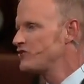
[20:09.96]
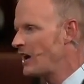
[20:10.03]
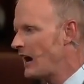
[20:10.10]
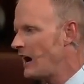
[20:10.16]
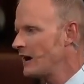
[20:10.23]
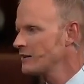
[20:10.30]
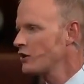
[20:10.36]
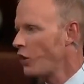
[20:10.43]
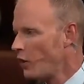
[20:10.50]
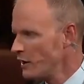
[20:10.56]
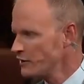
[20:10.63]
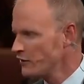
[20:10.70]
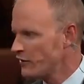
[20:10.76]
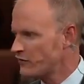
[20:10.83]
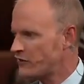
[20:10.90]
John
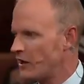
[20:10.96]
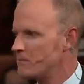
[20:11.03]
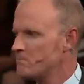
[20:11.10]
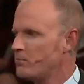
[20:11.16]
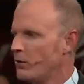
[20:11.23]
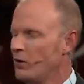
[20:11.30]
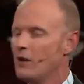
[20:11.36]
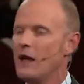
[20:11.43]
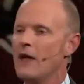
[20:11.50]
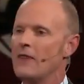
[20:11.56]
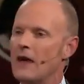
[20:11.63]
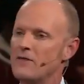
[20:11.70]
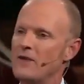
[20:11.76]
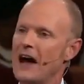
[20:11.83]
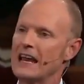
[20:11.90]
going to the temple.
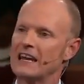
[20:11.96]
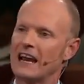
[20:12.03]
They find a